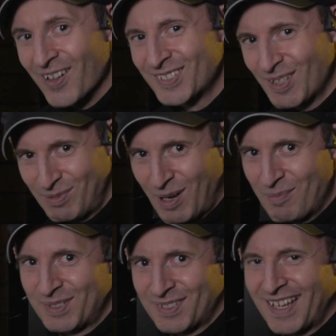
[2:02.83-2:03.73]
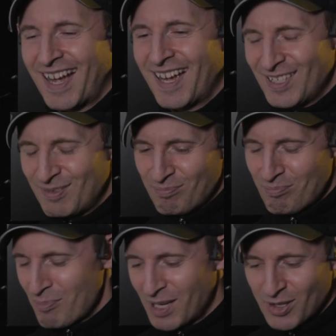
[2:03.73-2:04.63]
sometimes I
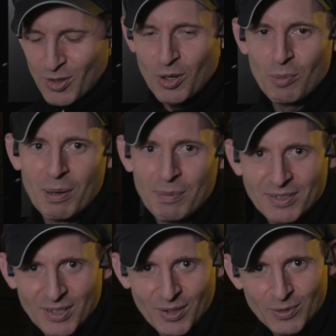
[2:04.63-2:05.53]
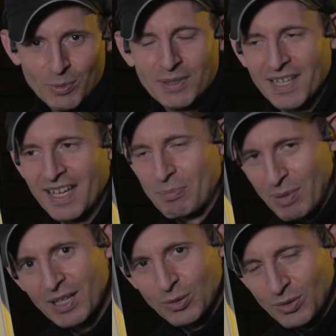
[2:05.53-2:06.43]
make a joke about myself doing that
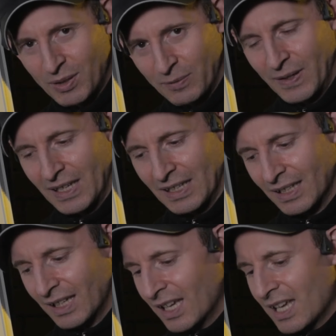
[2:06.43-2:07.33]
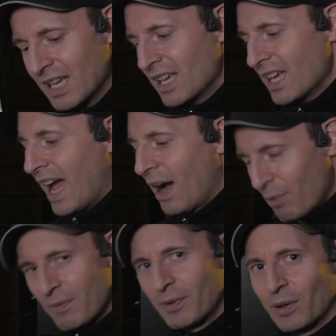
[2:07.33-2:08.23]
by using a fade.
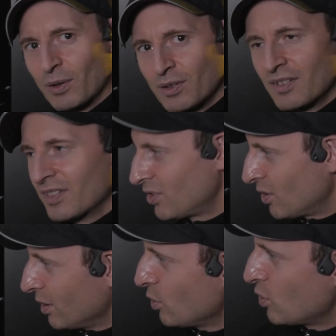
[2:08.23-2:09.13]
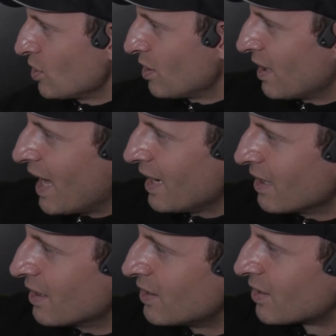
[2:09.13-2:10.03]
However, the solution to that
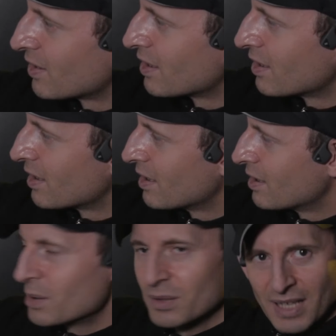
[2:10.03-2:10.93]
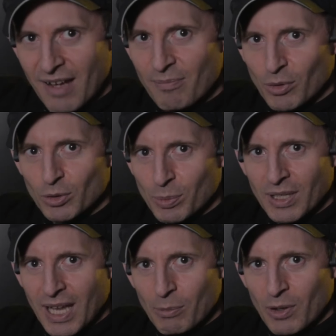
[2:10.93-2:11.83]
is to have multiple
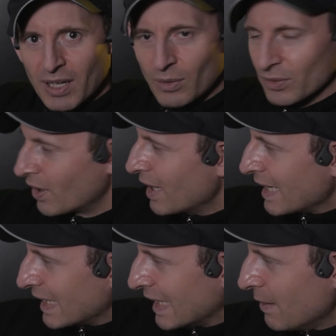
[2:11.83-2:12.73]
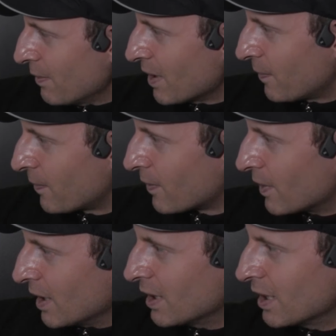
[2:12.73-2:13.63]
camera angles, even if
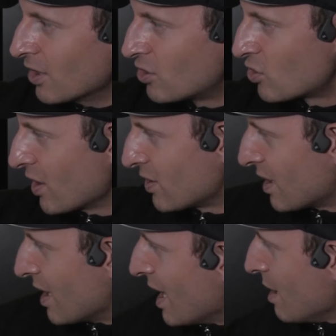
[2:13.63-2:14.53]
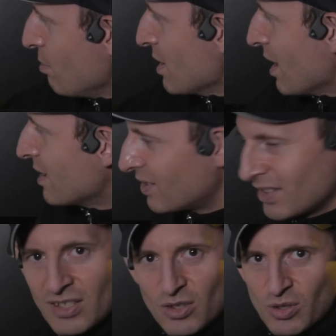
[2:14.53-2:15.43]
it's just a behind the
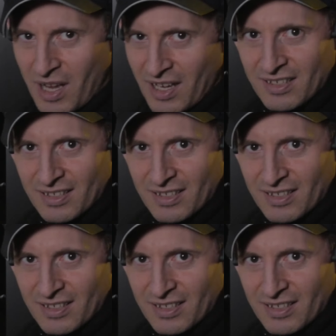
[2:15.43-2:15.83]
scenes shot.